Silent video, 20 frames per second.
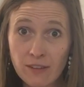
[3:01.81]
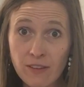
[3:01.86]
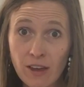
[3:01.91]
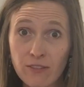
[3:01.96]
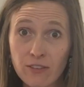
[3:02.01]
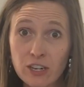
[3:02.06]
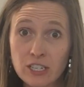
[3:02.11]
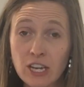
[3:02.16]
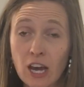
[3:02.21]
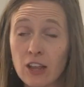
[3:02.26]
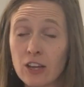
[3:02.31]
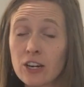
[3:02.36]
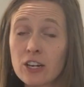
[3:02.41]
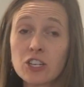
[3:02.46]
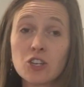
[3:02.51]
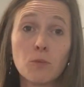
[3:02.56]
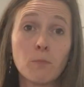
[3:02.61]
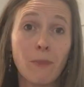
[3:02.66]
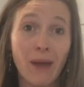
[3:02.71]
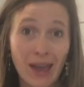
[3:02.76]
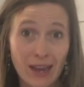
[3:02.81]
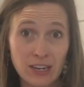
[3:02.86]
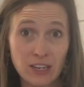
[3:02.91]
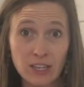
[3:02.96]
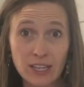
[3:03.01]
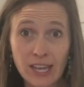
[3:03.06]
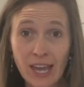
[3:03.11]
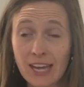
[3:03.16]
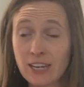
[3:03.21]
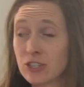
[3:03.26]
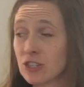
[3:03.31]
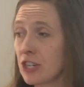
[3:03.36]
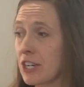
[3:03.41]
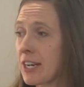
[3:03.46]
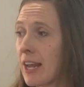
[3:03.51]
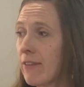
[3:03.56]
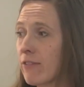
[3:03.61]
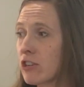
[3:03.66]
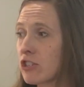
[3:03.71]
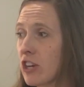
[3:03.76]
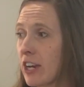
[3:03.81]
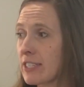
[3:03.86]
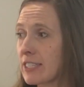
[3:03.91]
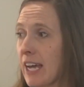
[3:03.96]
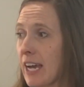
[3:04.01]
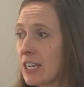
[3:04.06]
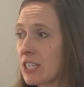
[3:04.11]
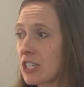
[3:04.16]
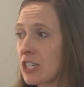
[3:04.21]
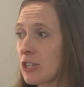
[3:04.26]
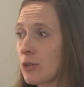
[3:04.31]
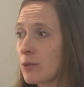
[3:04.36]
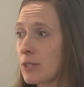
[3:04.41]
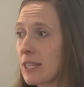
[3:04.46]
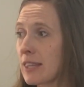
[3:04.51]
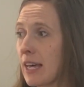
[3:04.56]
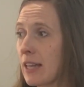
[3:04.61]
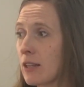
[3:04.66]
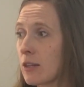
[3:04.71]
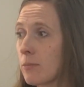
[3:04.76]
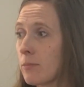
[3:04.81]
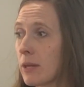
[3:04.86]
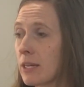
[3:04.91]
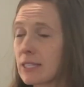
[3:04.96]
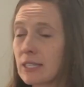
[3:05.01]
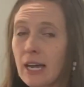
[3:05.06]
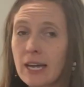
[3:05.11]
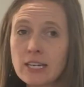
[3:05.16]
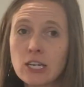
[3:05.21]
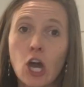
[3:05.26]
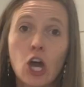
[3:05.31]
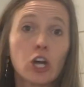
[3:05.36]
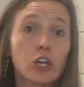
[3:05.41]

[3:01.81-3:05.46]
of EveryDollar, you manually enter in every transaction using that little plus sign.